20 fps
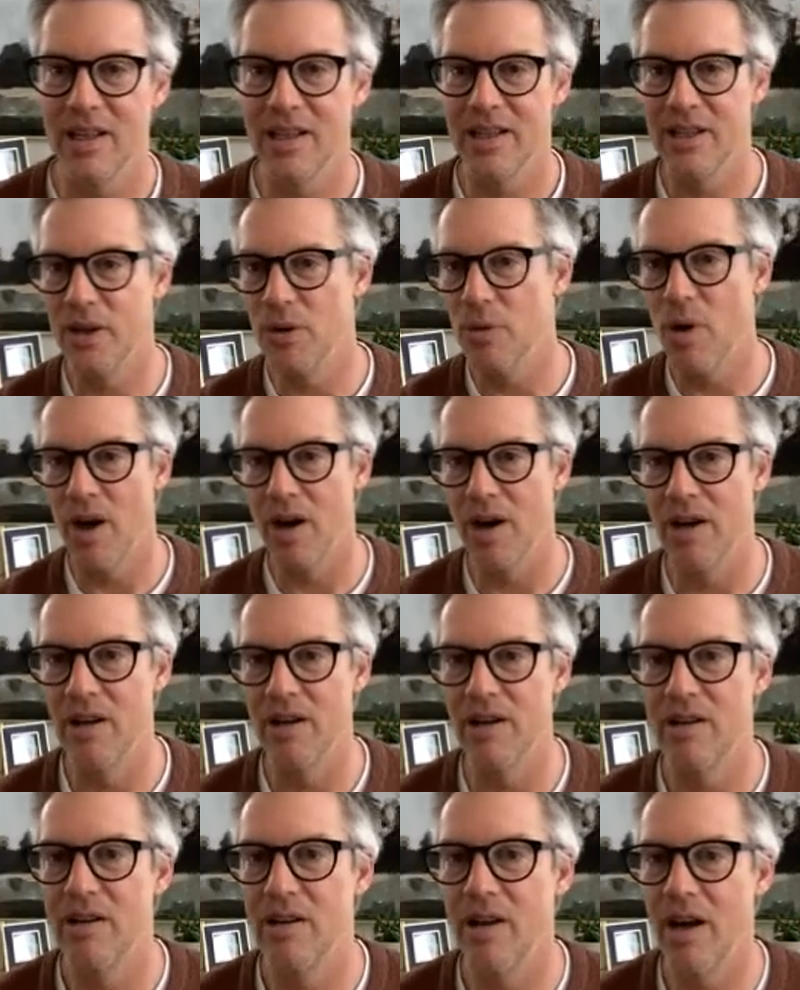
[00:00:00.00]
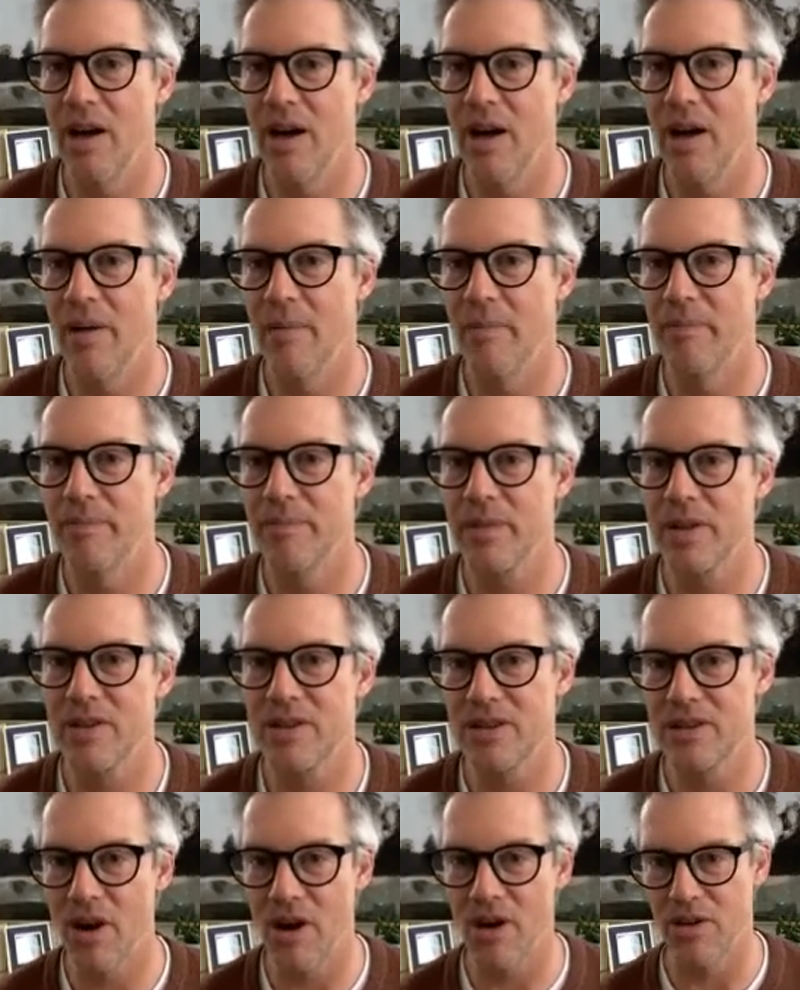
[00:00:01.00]
You want to
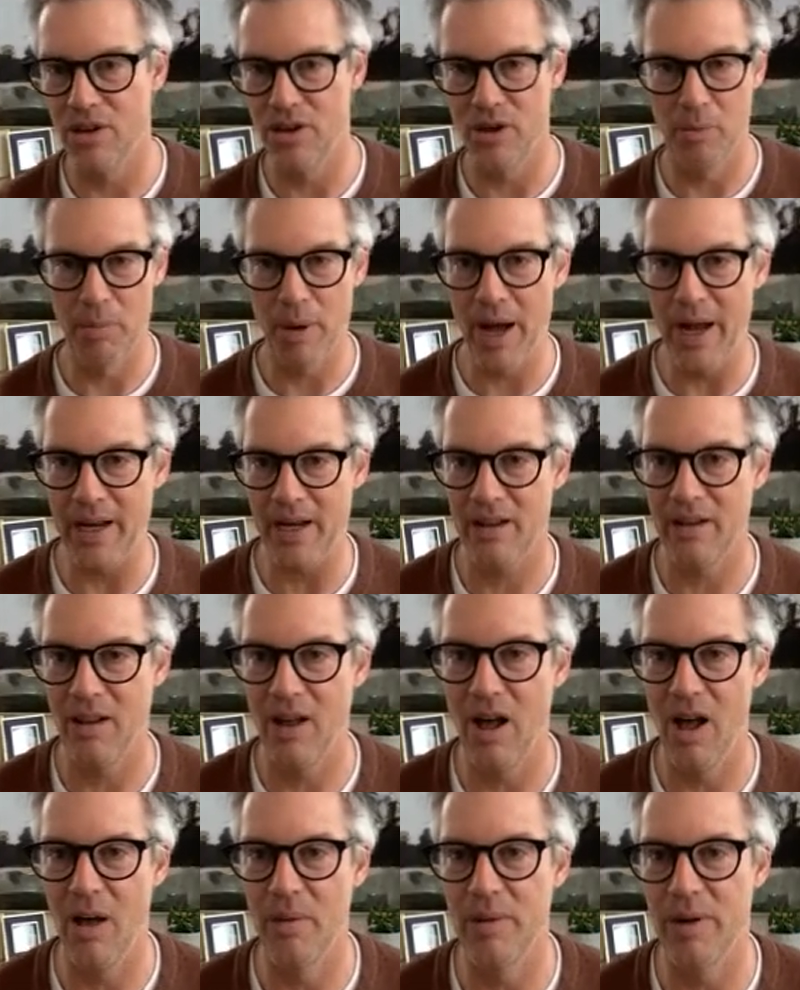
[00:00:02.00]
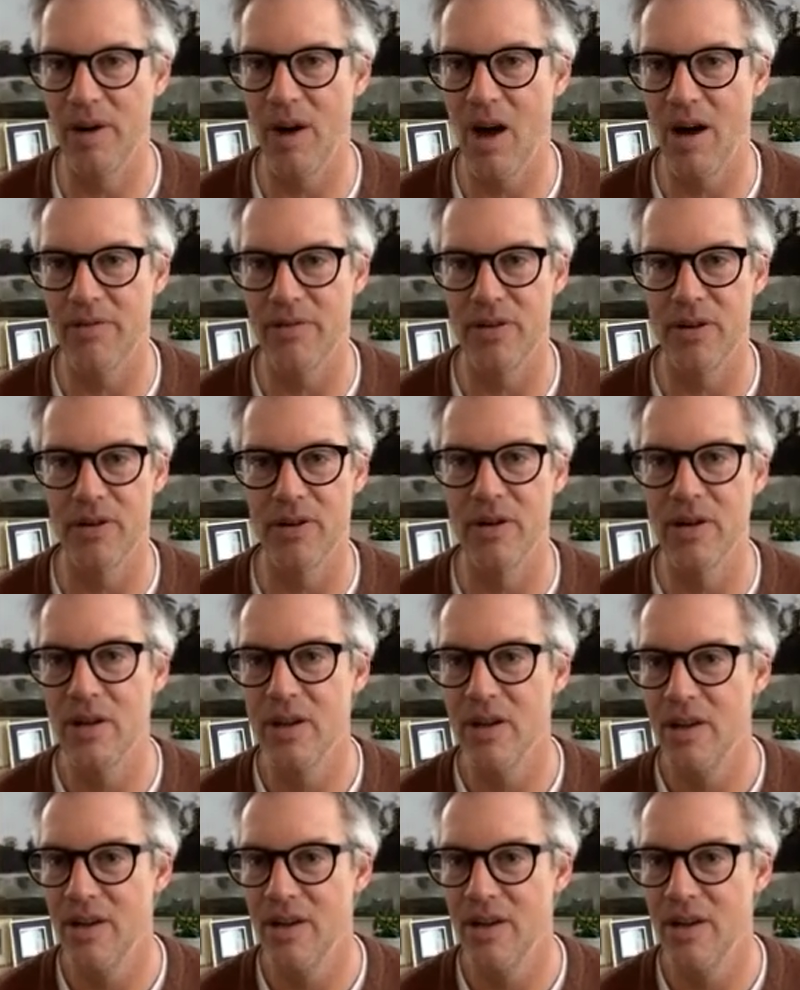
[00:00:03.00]
start a little bike club and offer